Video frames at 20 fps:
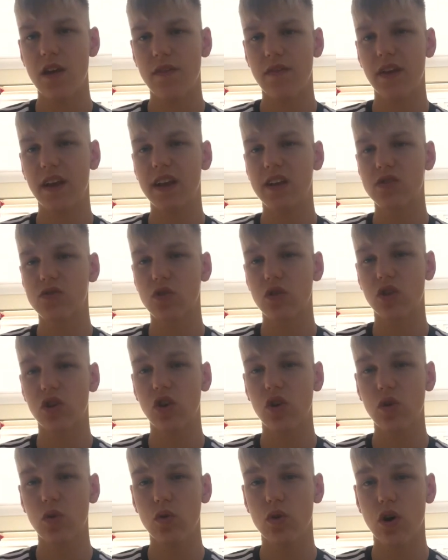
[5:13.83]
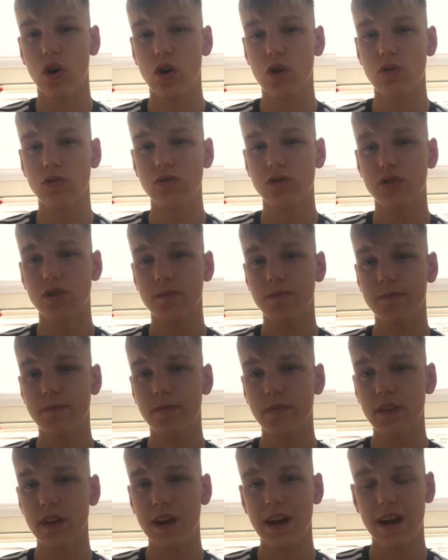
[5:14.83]
I think he scored 2 goals.
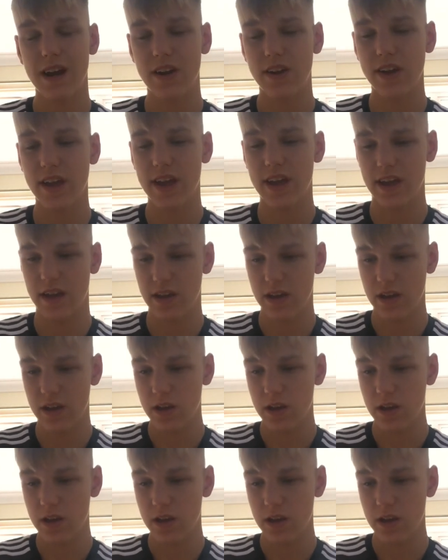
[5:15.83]
And yeah,